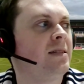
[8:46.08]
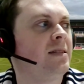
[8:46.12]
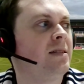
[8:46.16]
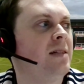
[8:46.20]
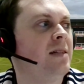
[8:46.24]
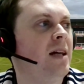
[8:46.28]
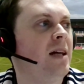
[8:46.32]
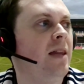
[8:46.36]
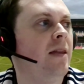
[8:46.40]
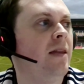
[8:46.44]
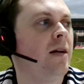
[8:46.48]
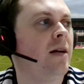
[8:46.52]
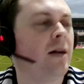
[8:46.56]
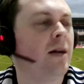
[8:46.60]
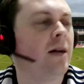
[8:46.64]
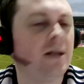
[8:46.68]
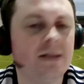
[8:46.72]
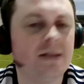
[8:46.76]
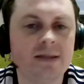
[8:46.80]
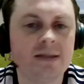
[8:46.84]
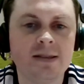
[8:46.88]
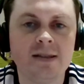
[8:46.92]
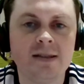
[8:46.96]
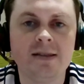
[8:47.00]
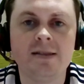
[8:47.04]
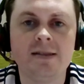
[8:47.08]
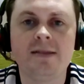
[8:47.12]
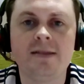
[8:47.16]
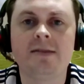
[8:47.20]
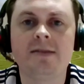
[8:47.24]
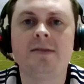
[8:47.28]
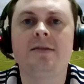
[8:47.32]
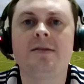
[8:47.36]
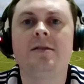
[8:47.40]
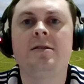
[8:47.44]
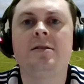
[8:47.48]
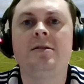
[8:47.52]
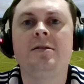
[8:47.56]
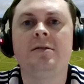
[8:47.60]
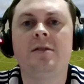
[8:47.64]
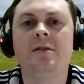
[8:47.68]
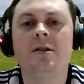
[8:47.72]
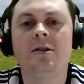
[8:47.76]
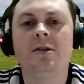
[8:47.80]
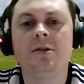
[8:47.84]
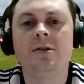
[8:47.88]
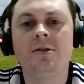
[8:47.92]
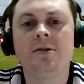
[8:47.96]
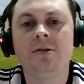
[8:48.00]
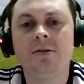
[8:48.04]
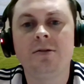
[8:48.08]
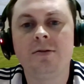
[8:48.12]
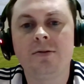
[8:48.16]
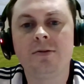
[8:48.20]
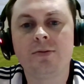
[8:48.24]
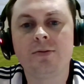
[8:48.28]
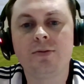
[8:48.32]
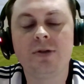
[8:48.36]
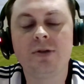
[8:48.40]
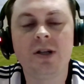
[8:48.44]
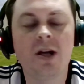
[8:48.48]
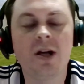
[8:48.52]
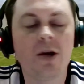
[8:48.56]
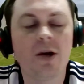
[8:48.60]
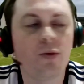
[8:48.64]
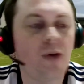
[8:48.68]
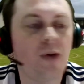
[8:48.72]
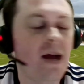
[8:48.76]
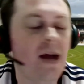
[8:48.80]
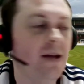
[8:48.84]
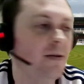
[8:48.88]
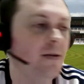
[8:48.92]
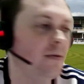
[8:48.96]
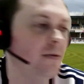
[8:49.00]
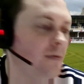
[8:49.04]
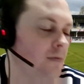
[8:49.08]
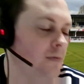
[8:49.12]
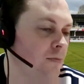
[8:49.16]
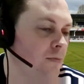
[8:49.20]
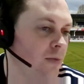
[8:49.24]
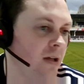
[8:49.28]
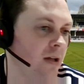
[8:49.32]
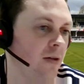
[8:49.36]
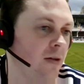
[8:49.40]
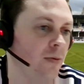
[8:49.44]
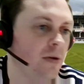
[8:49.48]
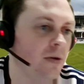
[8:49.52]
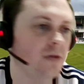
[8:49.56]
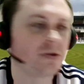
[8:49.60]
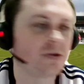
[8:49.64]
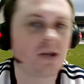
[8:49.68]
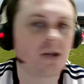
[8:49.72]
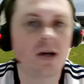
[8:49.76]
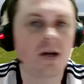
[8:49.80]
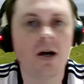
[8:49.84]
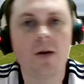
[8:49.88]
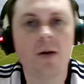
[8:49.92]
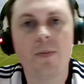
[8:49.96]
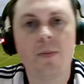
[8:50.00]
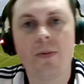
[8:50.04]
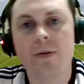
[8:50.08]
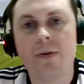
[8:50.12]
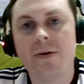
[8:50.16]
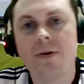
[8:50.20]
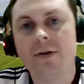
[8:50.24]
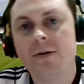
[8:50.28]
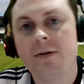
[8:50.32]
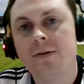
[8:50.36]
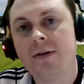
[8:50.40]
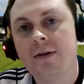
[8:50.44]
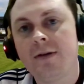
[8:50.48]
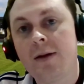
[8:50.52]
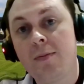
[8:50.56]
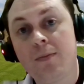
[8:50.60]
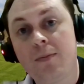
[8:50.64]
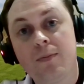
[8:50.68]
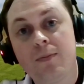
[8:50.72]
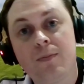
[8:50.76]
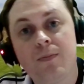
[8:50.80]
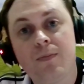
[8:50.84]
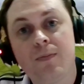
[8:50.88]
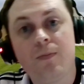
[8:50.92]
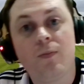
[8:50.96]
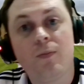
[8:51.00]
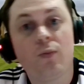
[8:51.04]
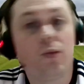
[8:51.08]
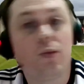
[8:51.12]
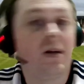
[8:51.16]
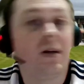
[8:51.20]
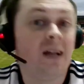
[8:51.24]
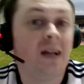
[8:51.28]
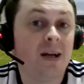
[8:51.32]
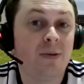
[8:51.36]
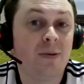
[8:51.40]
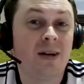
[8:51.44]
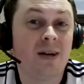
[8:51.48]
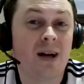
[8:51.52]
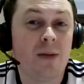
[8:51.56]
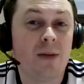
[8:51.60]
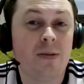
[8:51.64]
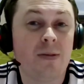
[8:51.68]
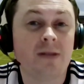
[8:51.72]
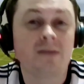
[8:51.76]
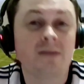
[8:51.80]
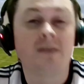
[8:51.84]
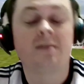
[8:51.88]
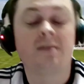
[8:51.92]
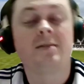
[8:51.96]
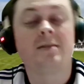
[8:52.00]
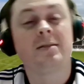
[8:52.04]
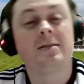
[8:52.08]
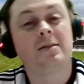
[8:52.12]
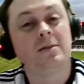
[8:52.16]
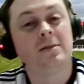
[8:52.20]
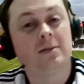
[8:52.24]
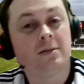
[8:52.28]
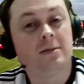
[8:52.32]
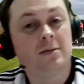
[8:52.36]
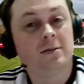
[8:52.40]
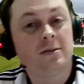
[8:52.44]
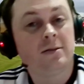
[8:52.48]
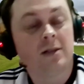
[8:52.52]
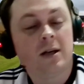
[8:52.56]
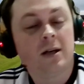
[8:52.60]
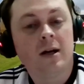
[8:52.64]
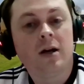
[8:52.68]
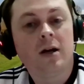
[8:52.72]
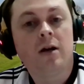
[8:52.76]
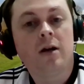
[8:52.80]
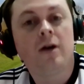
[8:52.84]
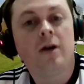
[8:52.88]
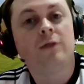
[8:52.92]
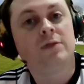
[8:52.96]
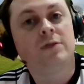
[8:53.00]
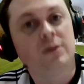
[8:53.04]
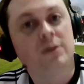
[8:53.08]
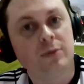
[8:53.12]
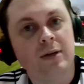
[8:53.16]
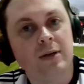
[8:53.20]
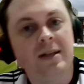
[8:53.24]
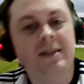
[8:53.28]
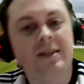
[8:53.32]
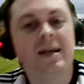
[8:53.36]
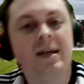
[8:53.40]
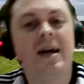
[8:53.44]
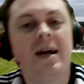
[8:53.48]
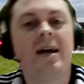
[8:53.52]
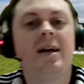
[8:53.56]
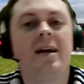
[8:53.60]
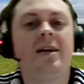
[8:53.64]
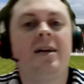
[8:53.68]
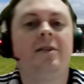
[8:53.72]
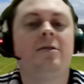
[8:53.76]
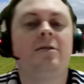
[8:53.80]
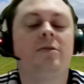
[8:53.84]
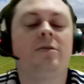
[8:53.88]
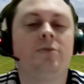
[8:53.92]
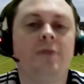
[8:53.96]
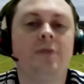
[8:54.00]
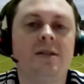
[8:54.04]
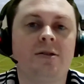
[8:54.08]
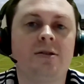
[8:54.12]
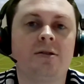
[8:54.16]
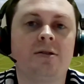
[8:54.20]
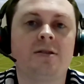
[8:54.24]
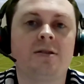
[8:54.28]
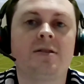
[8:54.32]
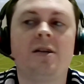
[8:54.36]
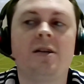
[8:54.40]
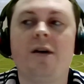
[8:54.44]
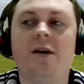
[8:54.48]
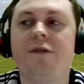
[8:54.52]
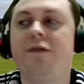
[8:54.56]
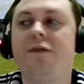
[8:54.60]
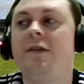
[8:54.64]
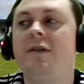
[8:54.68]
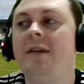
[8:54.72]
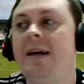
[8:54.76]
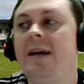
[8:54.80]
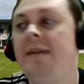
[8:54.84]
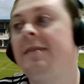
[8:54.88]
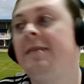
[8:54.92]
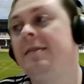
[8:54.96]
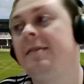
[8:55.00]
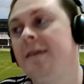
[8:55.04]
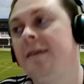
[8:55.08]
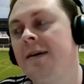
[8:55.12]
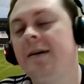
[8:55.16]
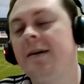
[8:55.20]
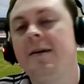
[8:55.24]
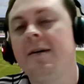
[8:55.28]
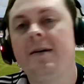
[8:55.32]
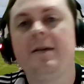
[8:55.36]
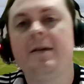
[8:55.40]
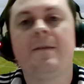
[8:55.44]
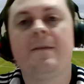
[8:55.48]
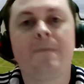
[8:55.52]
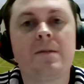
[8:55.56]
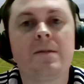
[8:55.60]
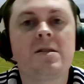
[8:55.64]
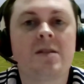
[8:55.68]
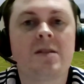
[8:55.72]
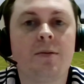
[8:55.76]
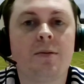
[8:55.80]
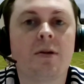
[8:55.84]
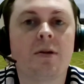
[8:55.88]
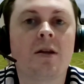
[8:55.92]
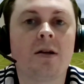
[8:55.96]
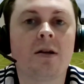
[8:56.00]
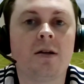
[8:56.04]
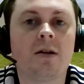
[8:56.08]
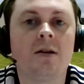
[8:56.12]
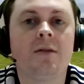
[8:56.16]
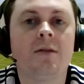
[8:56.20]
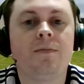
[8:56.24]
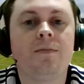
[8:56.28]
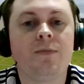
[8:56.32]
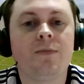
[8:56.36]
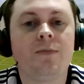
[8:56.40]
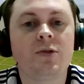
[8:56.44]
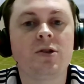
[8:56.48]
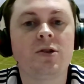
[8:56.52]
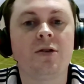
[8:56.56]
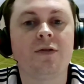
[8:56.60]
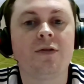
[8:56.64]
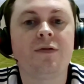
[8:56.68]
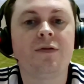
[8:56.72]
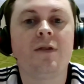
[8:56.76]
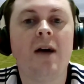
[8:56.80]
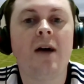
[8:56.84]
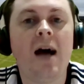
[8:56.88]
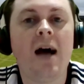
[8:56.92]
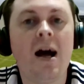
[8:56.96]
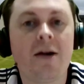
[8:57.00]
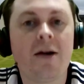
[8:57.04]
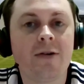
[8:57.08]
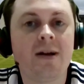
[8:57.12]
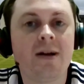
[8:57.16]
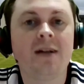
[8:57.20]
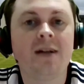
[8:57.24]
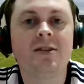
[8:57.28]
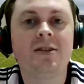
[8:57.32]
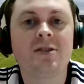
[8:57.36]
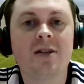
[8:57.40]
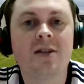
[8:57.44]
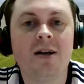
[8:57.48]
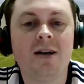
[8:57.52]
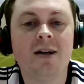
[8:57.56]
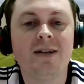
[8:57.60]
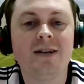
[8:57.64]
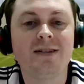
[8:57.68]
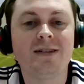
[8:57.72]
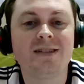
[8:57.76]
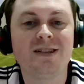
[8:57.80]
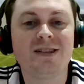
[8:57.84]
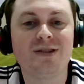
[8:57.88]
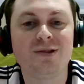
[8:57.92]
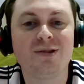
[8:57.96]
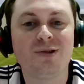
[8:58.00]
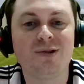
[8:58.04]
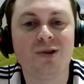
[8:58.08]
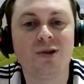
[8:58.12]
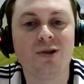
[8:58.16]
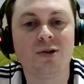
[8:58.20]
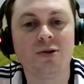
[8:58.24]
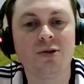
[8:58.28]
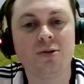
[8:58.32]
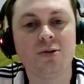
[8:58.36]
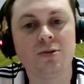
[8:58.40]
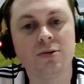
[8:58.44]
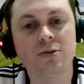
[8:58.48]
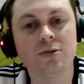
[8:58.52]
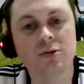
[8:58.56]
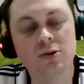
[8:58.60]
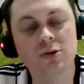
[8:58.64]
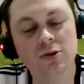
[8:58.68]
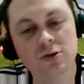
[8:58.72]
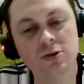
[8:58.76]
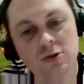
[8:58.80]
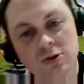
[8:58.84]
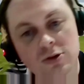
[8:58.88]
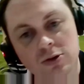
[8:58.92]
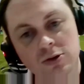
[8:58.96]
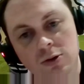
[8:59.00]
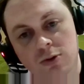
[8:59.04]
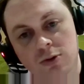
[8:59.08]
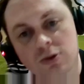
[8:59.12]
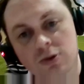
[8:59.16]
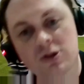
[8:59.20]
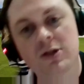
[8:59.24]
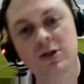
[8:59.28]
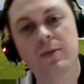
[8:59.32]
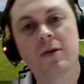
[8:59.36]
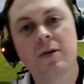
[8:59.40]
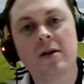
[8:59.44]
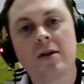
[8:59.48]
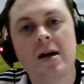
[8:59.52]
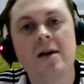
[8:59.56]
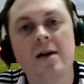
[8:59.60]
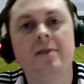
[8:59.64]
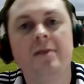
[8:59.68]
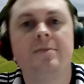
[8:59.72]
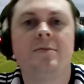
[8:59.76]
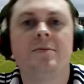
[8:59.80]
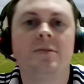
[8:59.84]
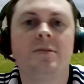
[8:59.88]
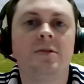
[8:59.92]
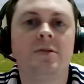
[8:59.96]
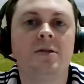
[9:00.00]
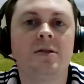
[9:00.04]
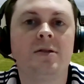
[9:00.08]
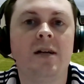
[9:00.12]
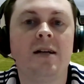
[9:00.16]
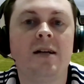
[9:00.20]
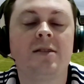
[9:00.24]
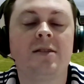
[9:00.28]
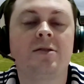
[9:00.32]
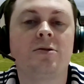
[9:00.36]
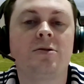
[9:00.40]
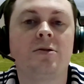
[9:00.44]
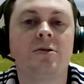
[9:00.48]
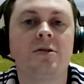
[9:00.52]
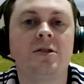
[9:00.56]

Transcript: in the 90s and when we had the World Cup and then we nearly went out of business and obviously went down and all that sort of stuff. And then some of the sort of our age guys who saw some of that sort of